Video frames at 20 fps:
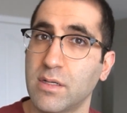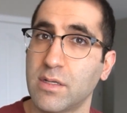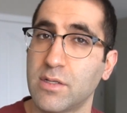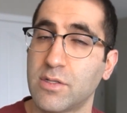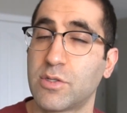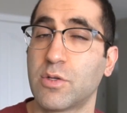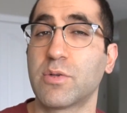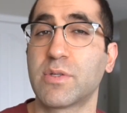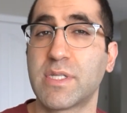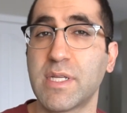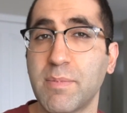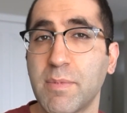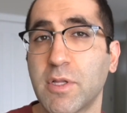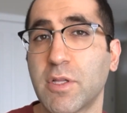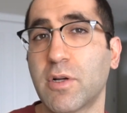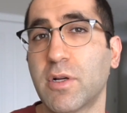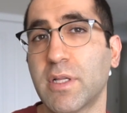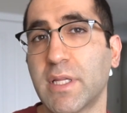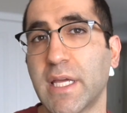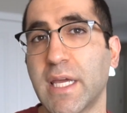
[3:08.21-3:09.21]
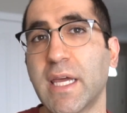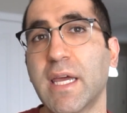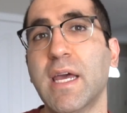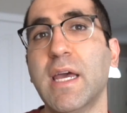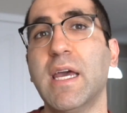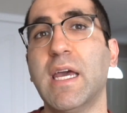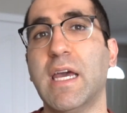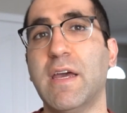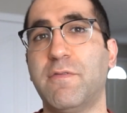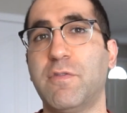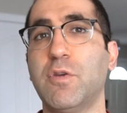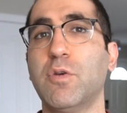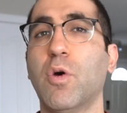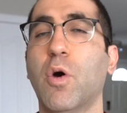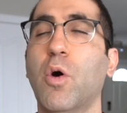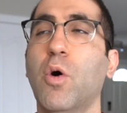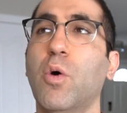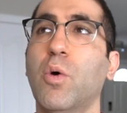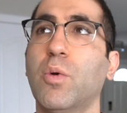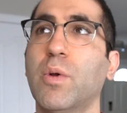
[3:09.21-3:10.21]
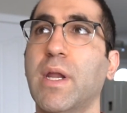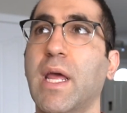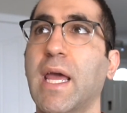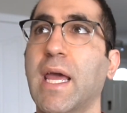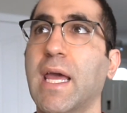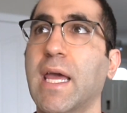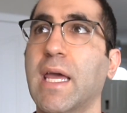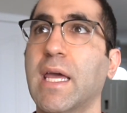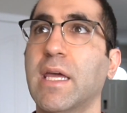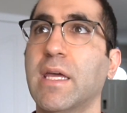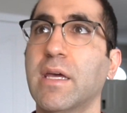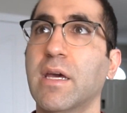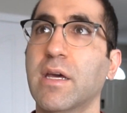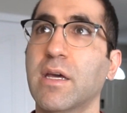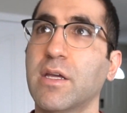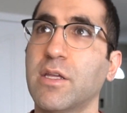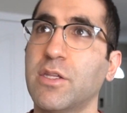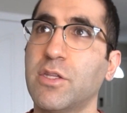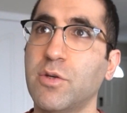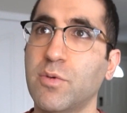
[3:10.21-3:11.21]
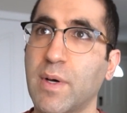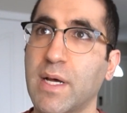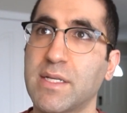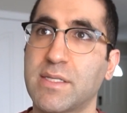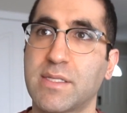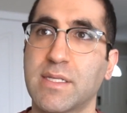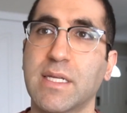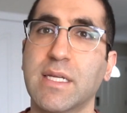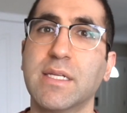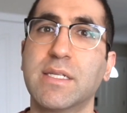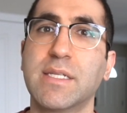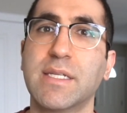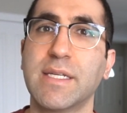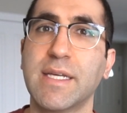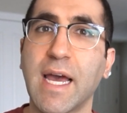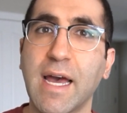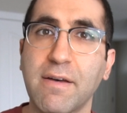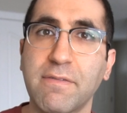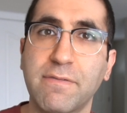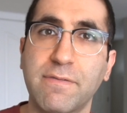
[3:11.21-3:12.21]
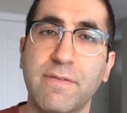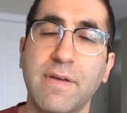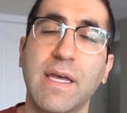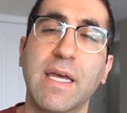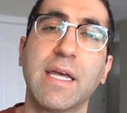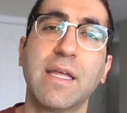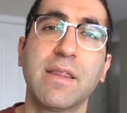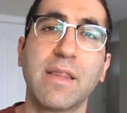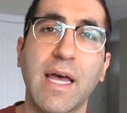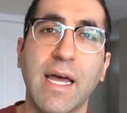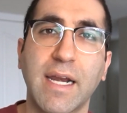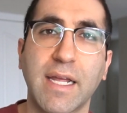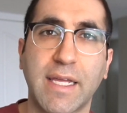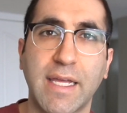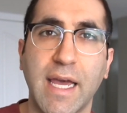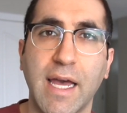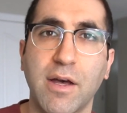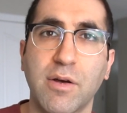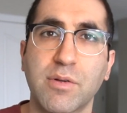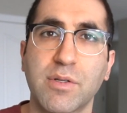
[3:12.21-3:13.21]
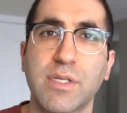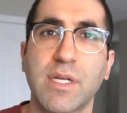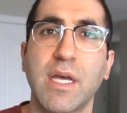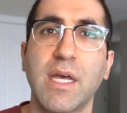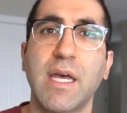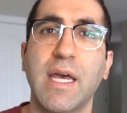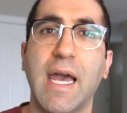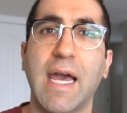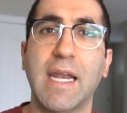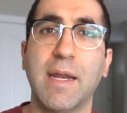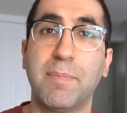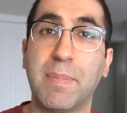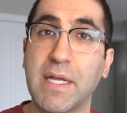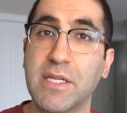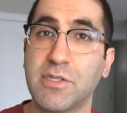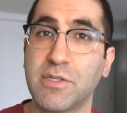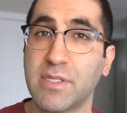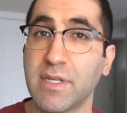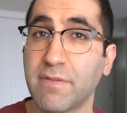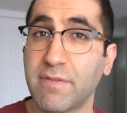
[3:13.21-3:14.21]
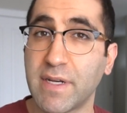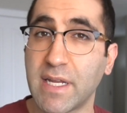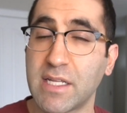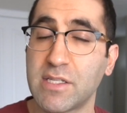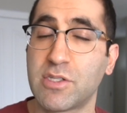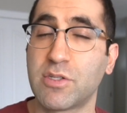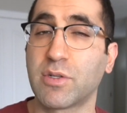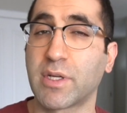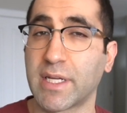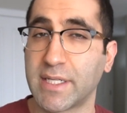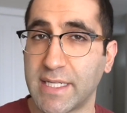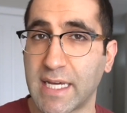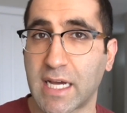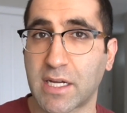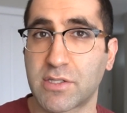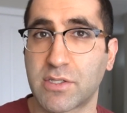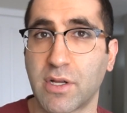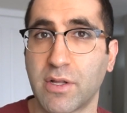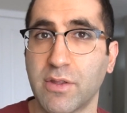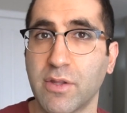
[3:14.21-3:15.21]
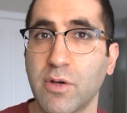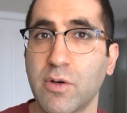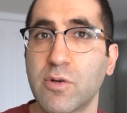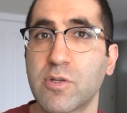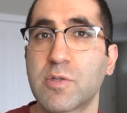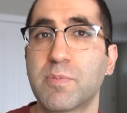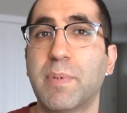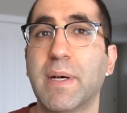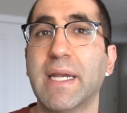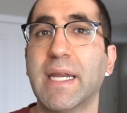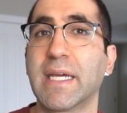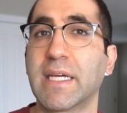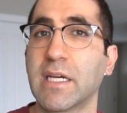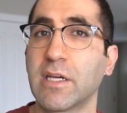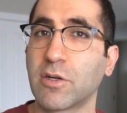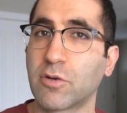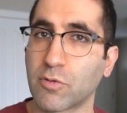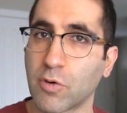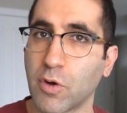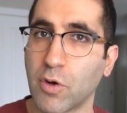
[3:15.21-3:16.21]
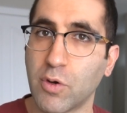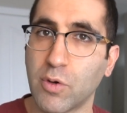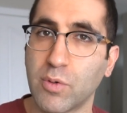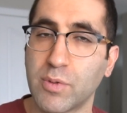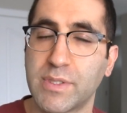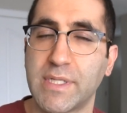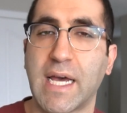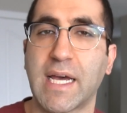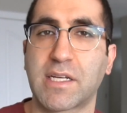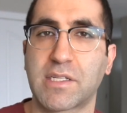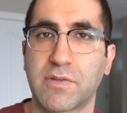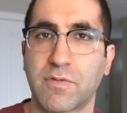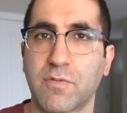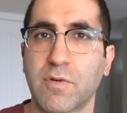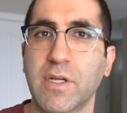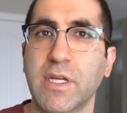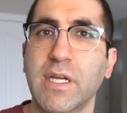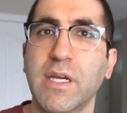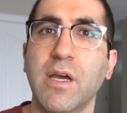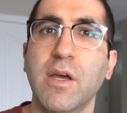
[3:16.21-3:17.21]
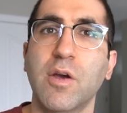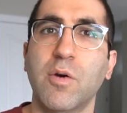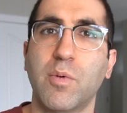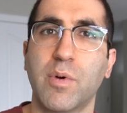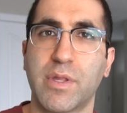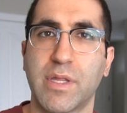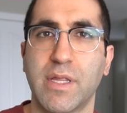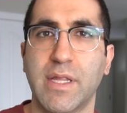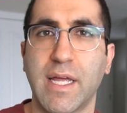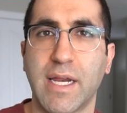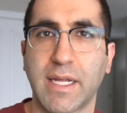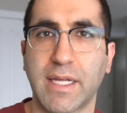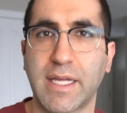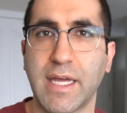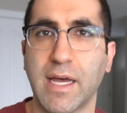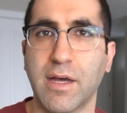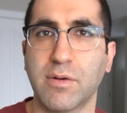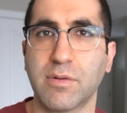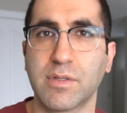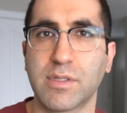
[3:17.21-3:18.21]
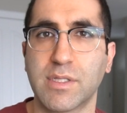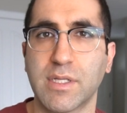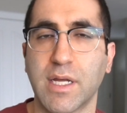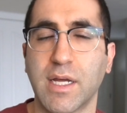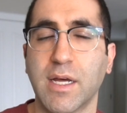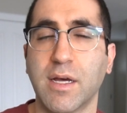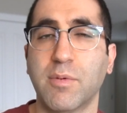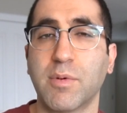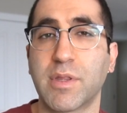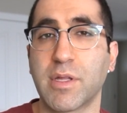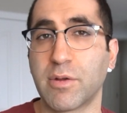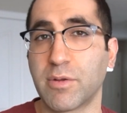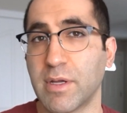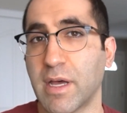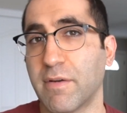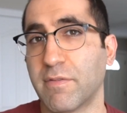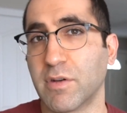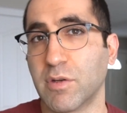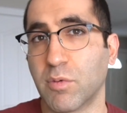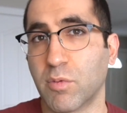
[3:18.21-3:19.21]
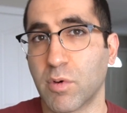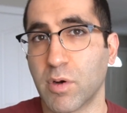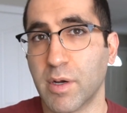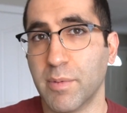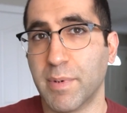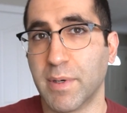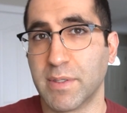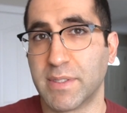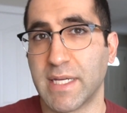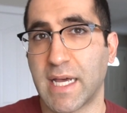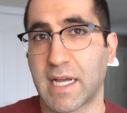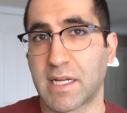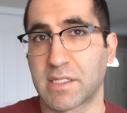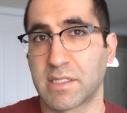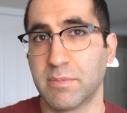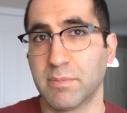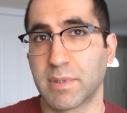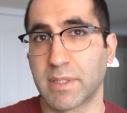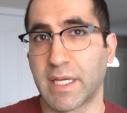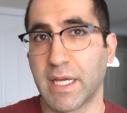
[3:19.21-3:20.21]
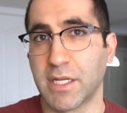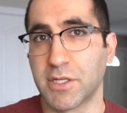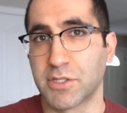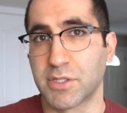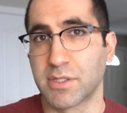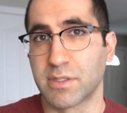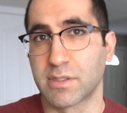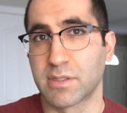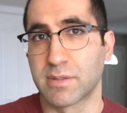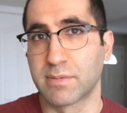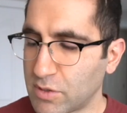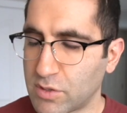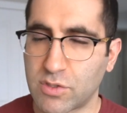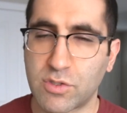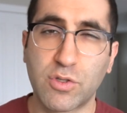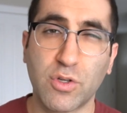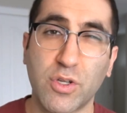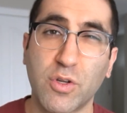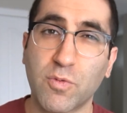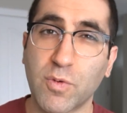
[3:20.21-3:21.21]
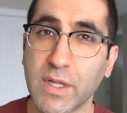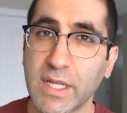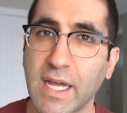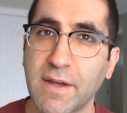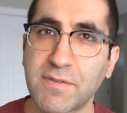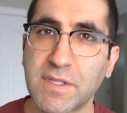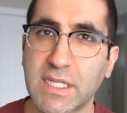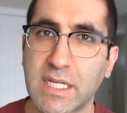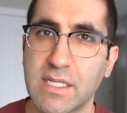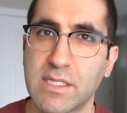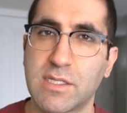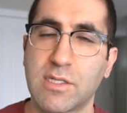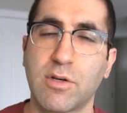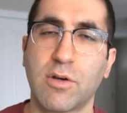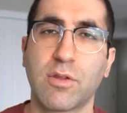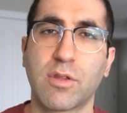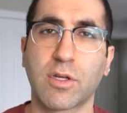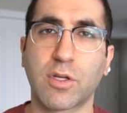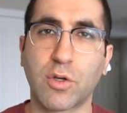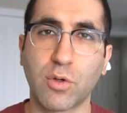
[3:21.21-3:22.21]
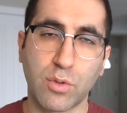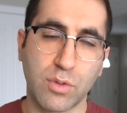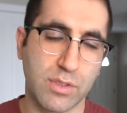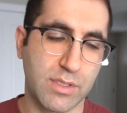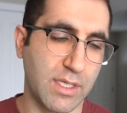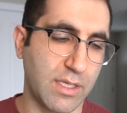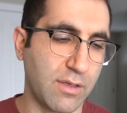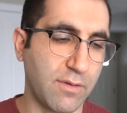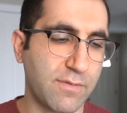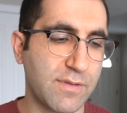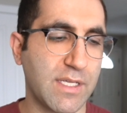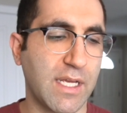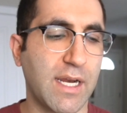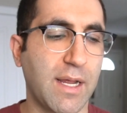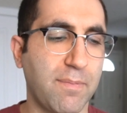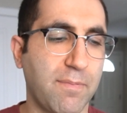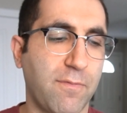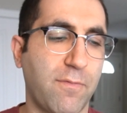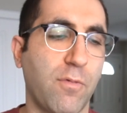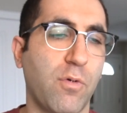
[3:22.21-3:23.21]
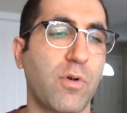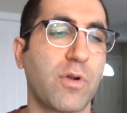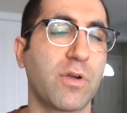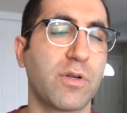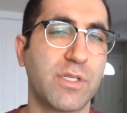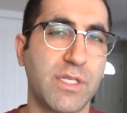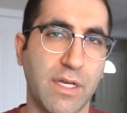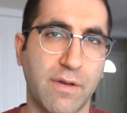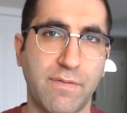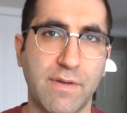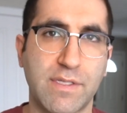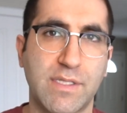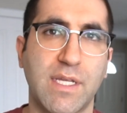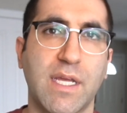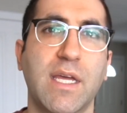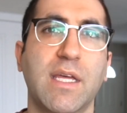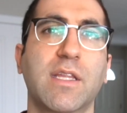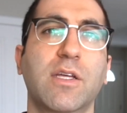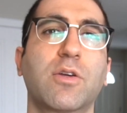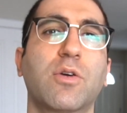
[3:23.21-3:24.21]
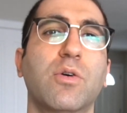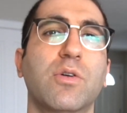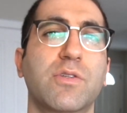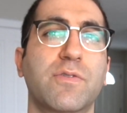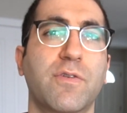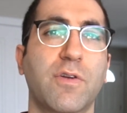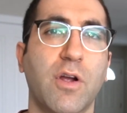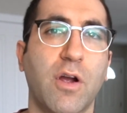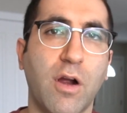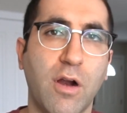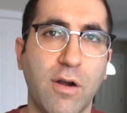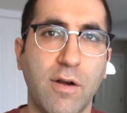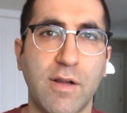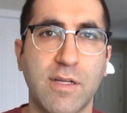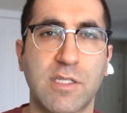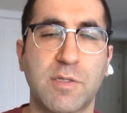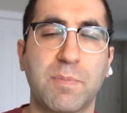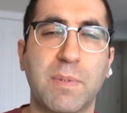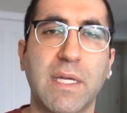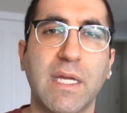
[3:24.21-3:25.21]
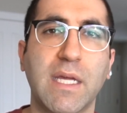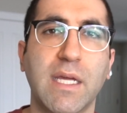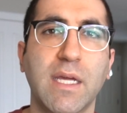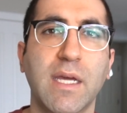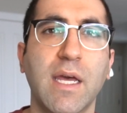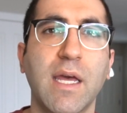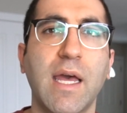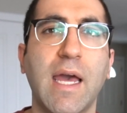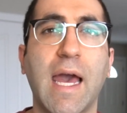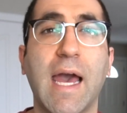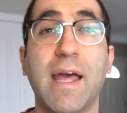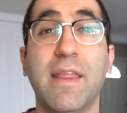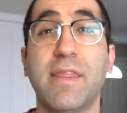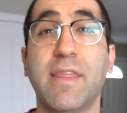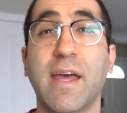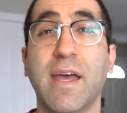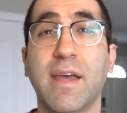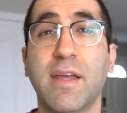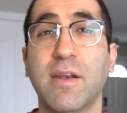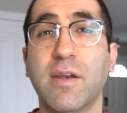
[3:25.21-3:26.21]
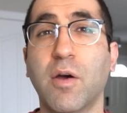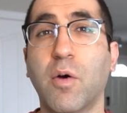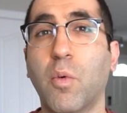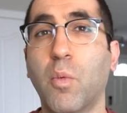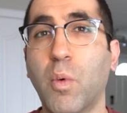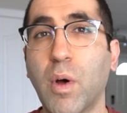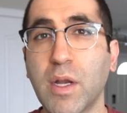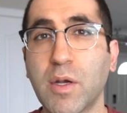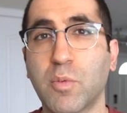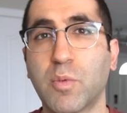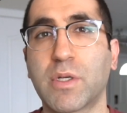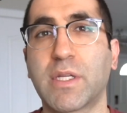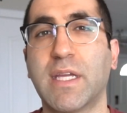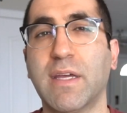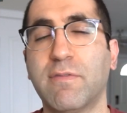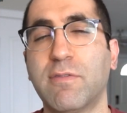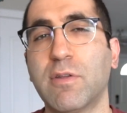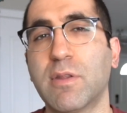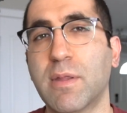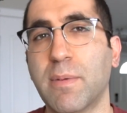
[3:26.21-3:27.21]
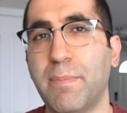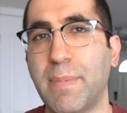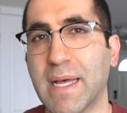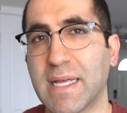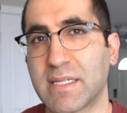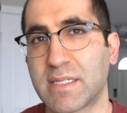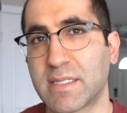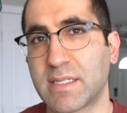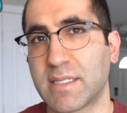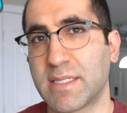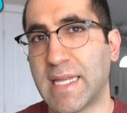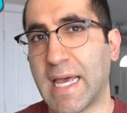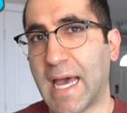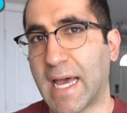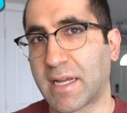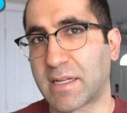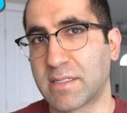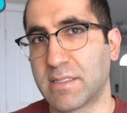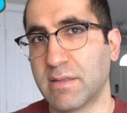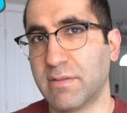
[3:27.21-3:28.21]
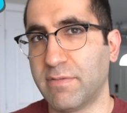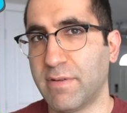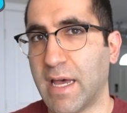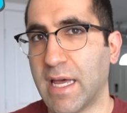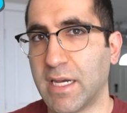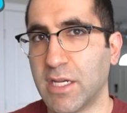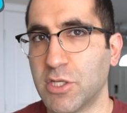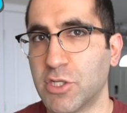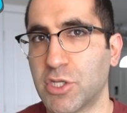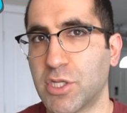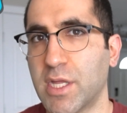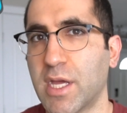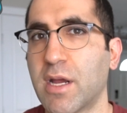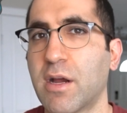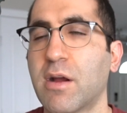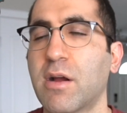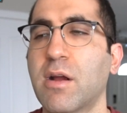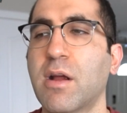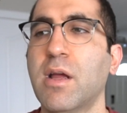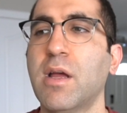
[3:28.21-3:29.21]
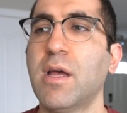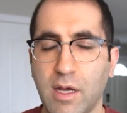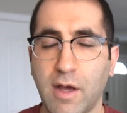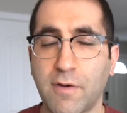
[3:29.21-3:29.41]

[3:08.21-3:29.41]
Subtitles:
So similarly, if you own a US ETF in that account and it pays you dividends, you'll get taxed on those, but it can grow tax-free within that account without you having to worry about tax implications. So you really have to consider the goals that you've set up for your TFSA, the goals for your RRSP, and then what would give you the best tax advantage there.